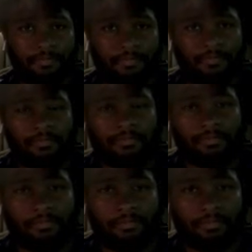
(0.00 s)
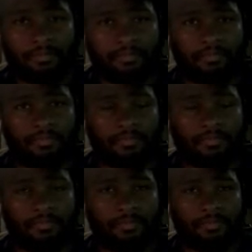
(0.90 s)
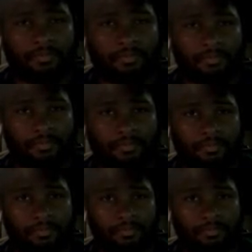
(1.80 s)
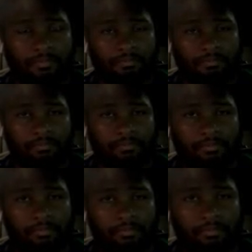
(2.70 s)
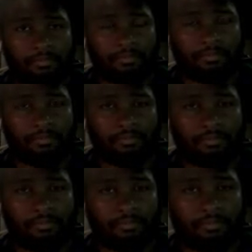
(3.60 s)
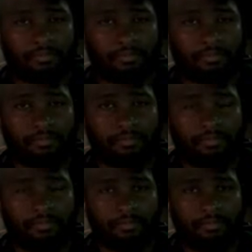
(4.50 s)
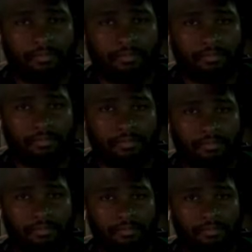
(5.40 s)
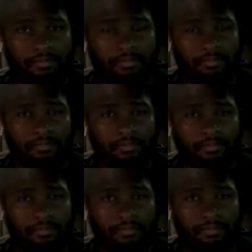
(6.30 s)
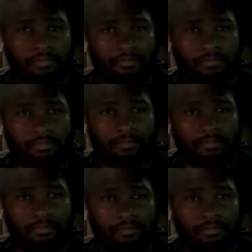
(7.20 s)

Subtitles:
The person shown says nothing.